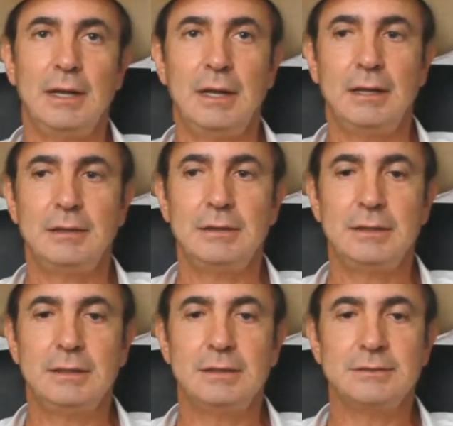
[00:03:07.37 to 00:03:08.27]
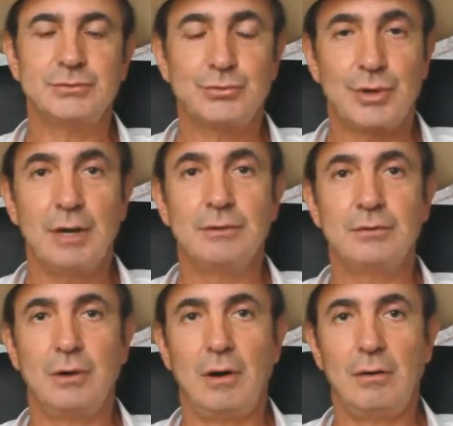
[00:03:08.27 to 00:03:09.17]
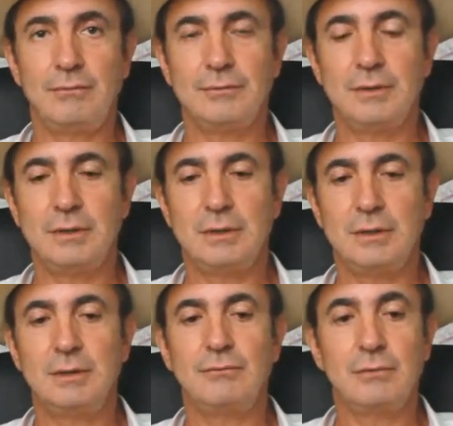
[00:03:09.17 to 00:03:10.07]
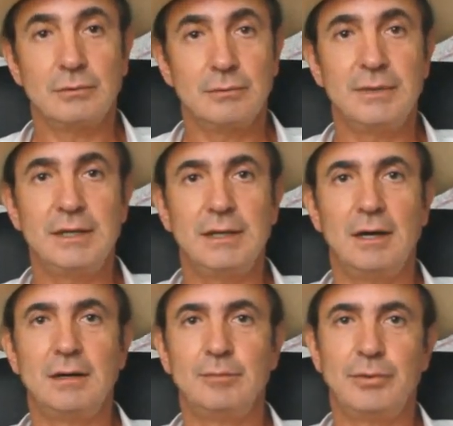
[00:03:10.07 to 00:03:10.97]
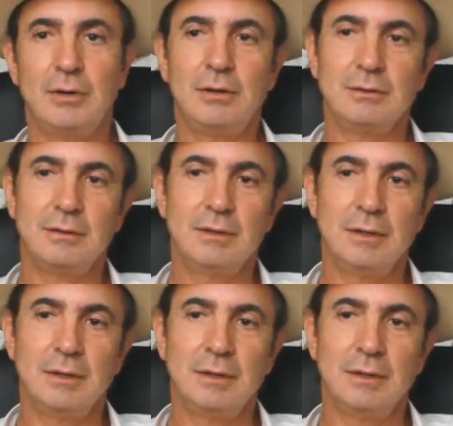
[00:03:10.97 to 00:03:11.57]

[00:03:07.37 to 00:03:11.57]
and the strength of La Flor Dominicana product.